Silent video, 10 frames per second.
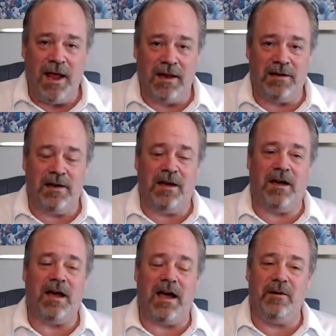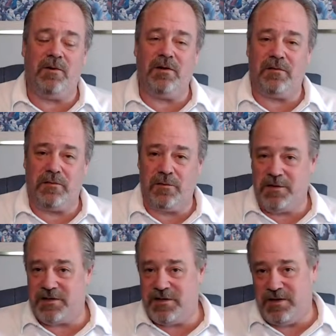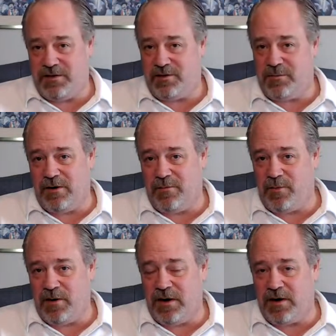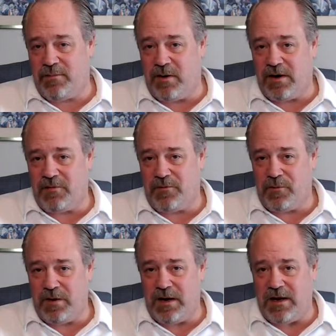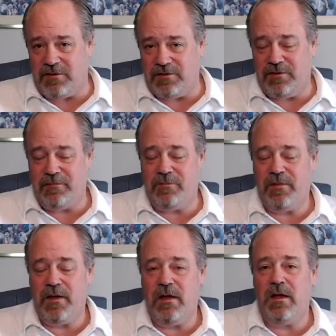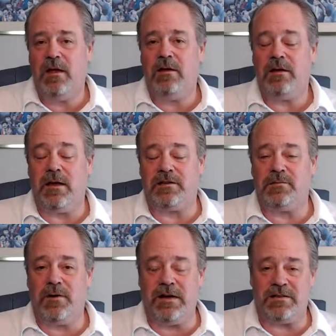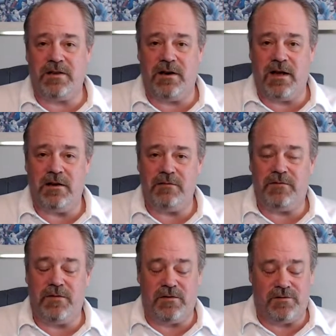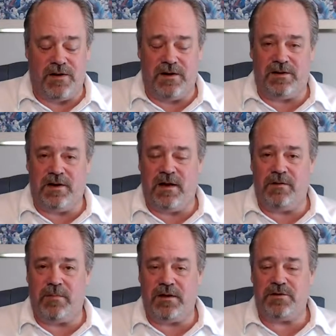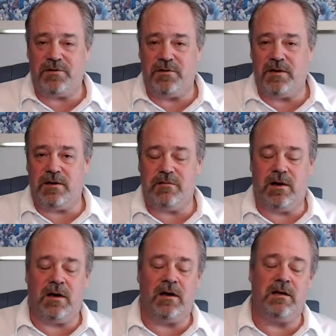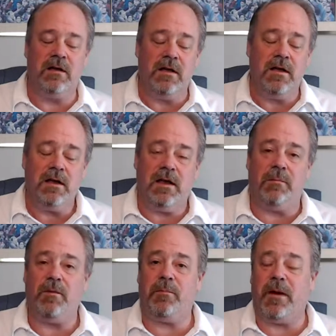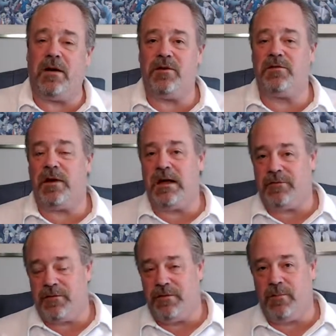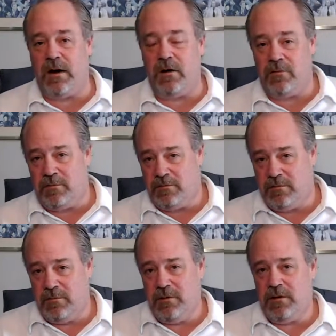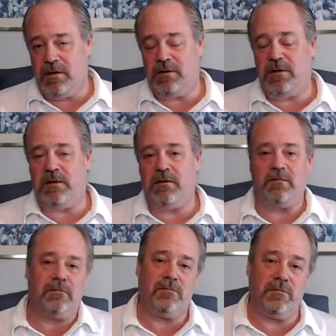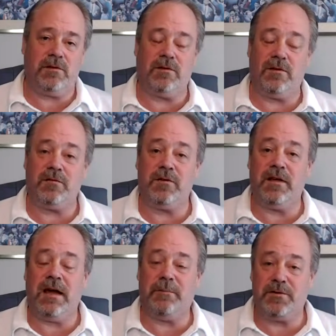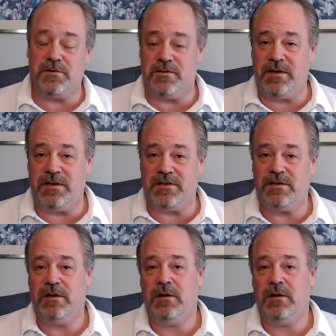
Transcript: and uh, I will look forward to seeing you tomorrow morning on the market forecast. Get some rest tonight. If you're trading tonight, make sure you uh, keep your powder dry for tomorrow, and uh, we'll look for the opportunities.